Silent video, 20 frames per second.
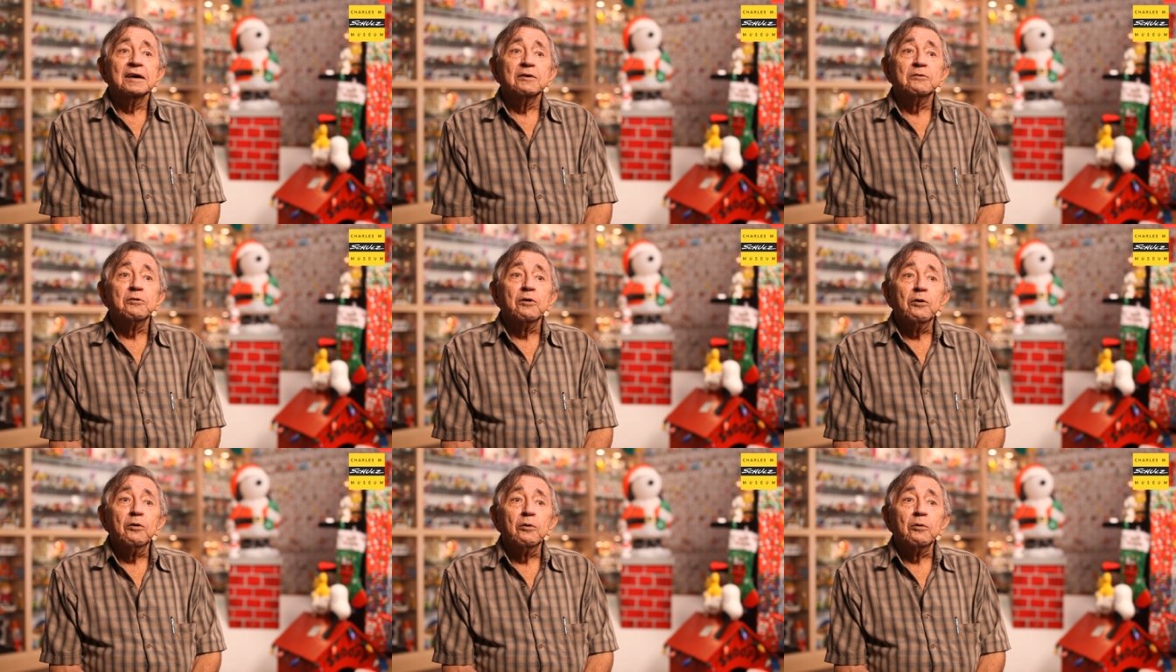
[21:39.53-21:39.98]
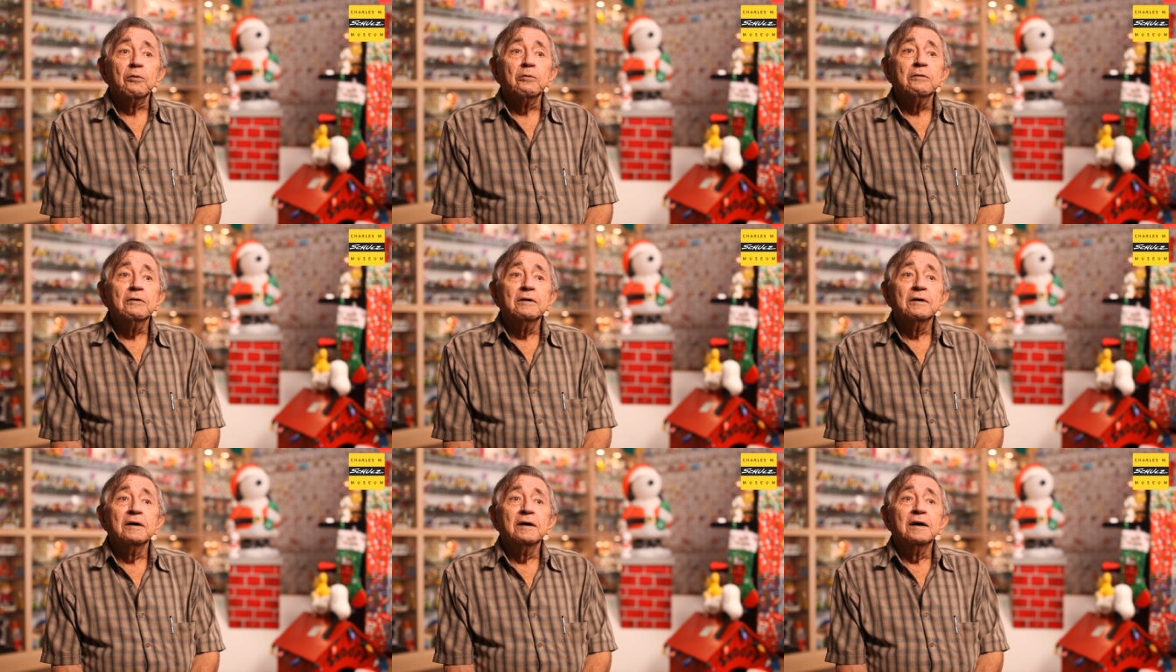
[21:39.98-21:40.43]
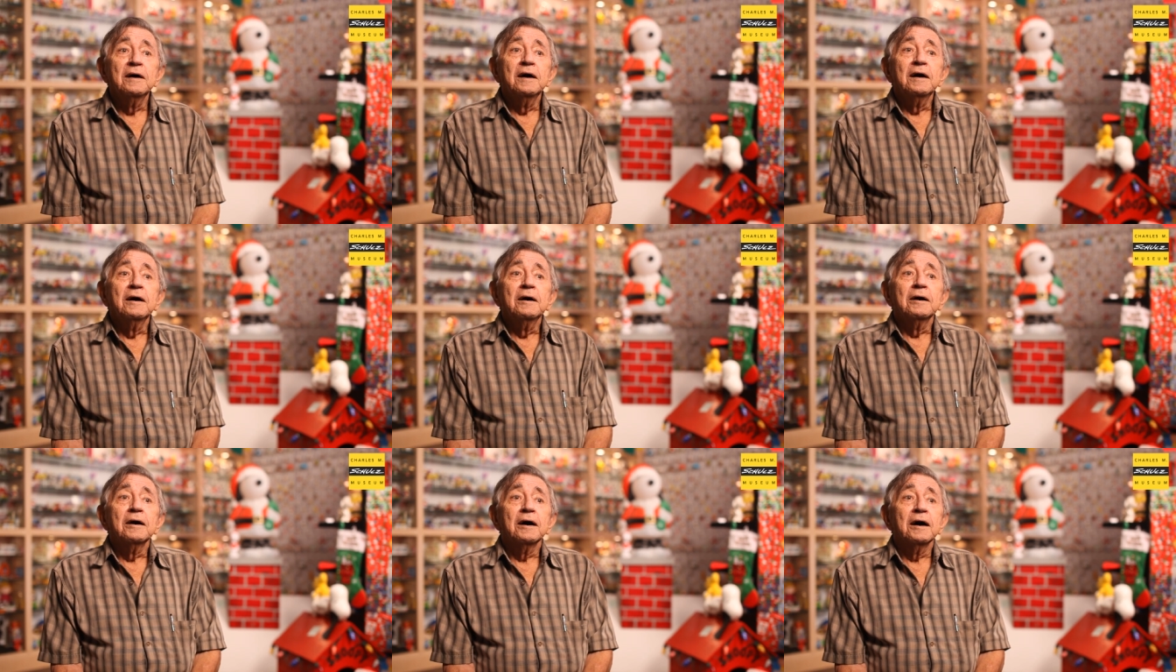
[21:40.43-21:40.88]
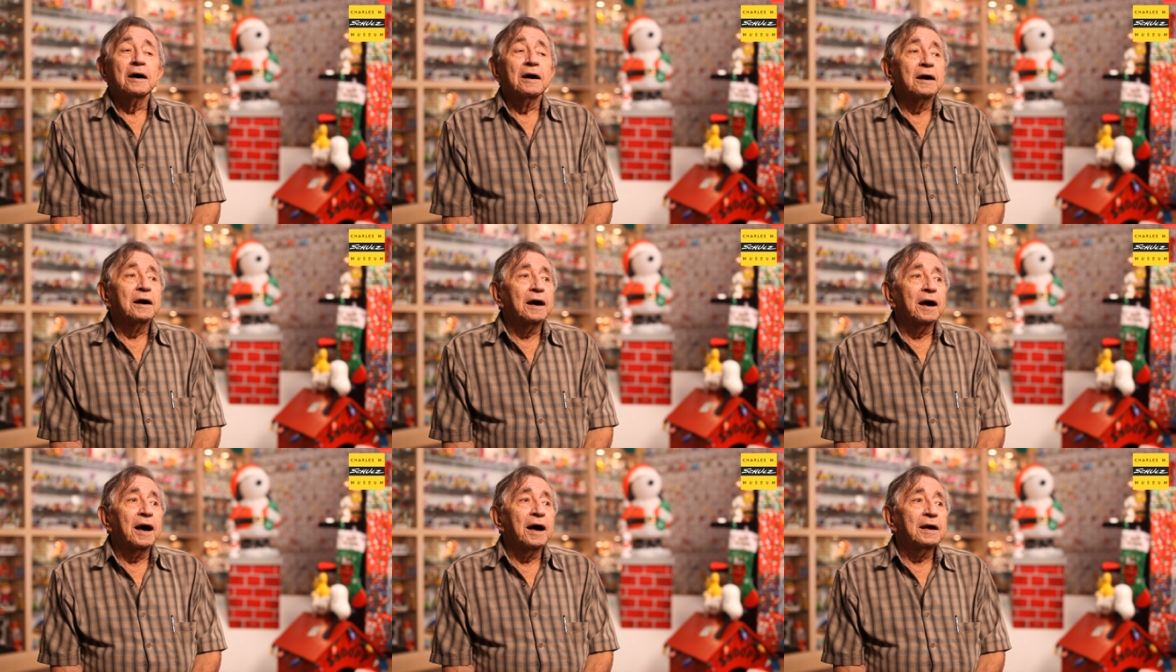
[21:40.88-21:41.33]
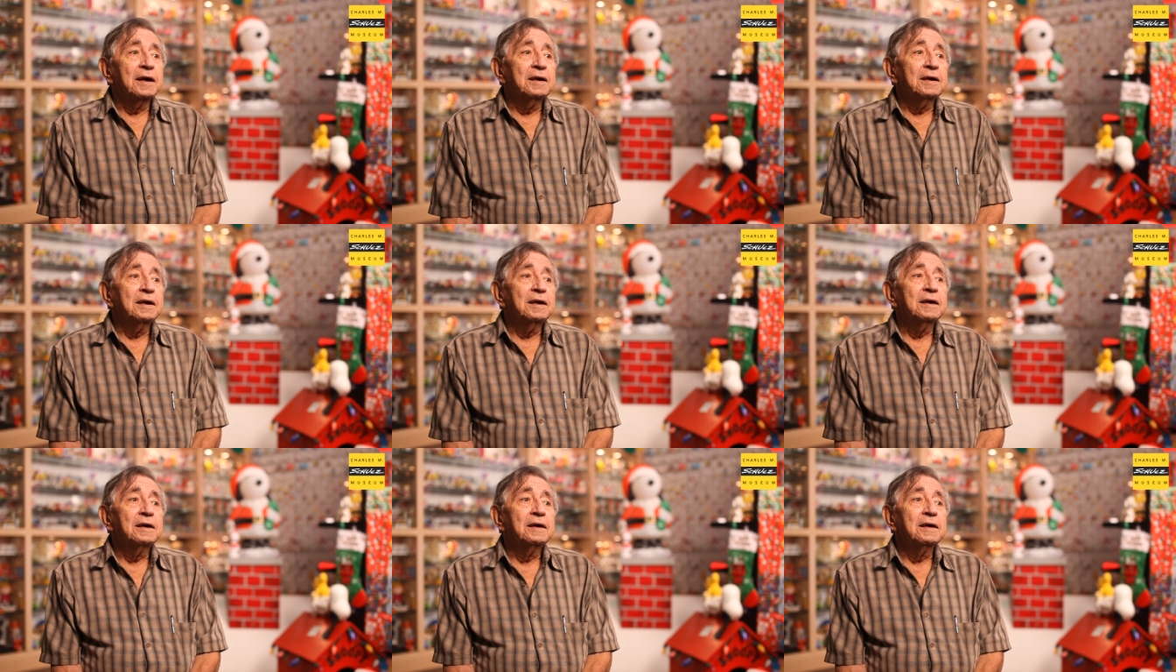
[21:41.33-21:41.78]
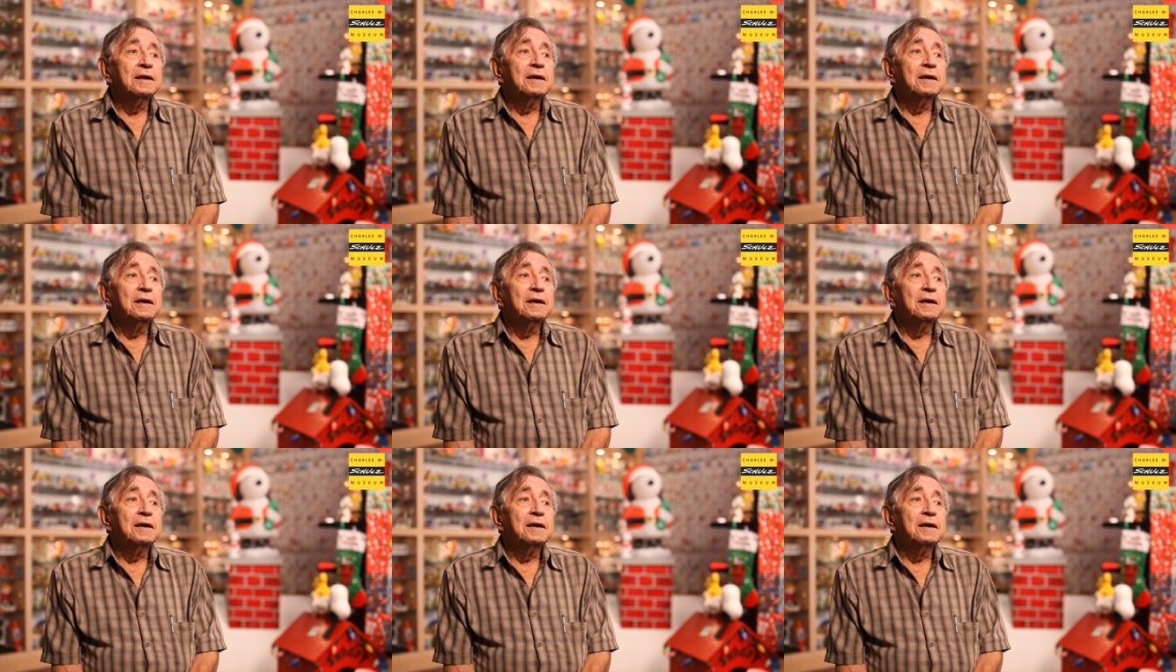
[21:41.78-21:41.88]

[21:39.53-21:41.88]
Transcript: grow, uh, I